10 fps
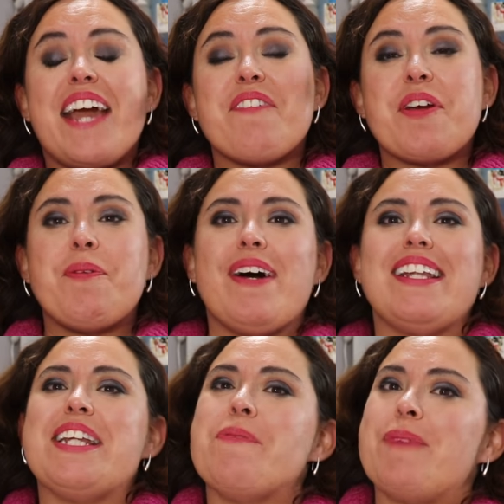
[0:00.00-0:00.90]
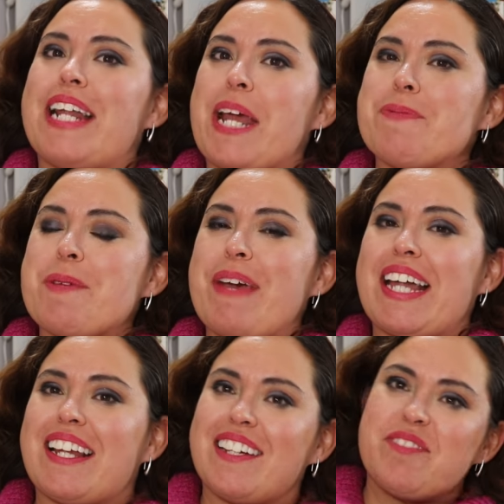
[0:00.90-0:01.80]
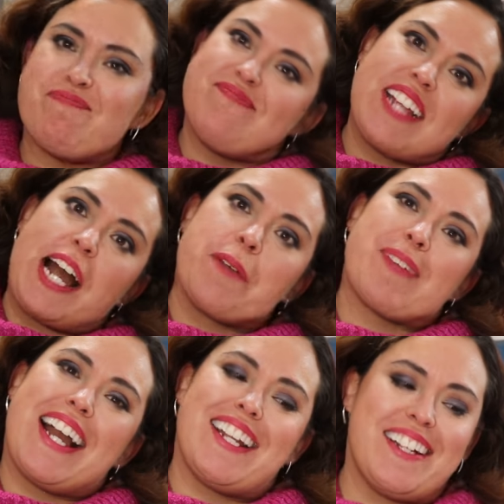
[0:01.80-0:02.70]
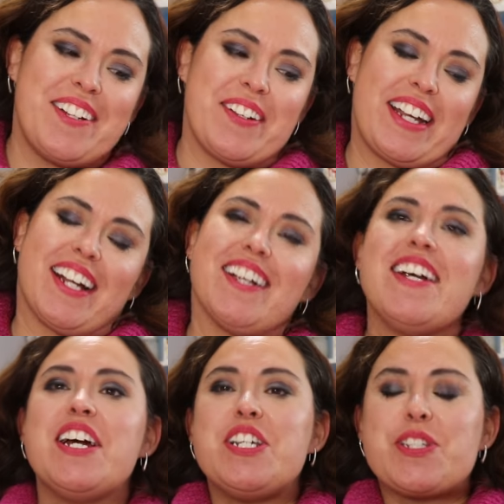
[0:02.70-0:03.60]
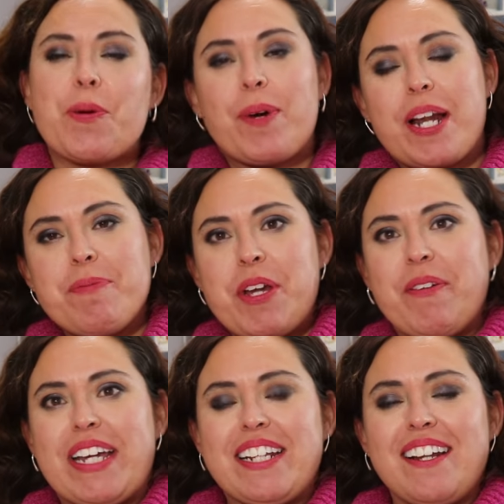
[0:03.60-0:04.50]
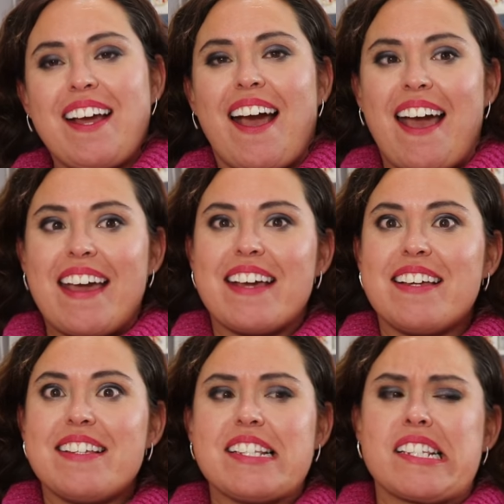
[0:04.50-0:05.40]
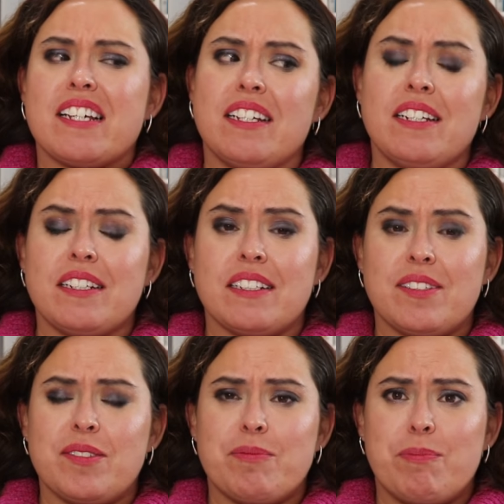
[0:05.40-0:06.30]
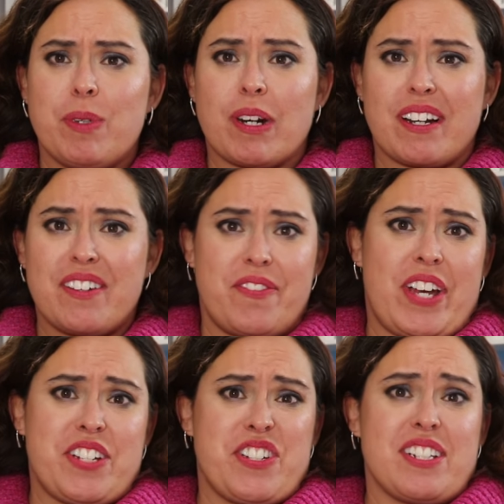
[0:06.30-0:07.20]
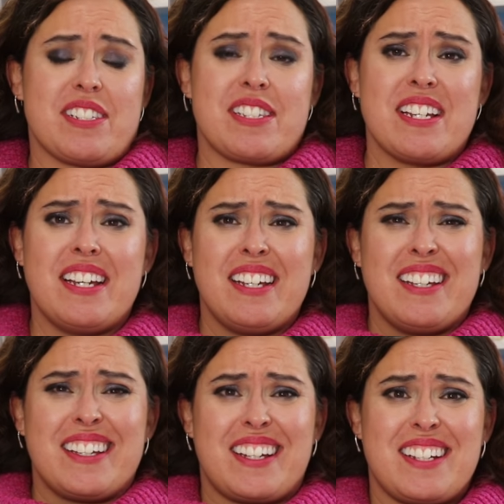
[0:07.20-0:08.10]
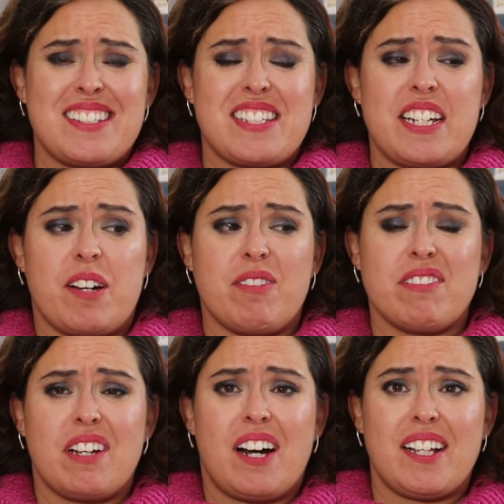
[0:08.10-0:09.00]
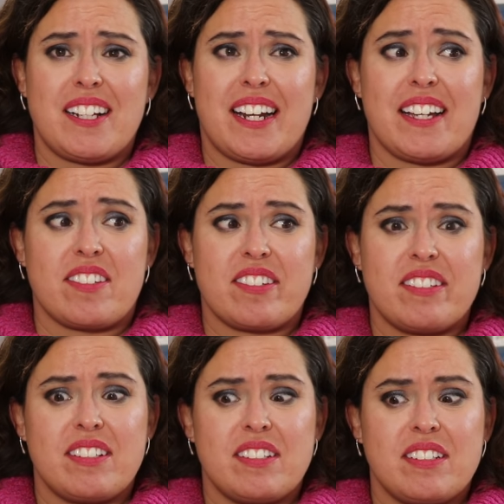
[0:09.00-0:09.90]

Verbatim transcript: Hey everyone, my name's Amanda. I'm kind of new here. So what I'm doing is more confessions because, you know, holidays.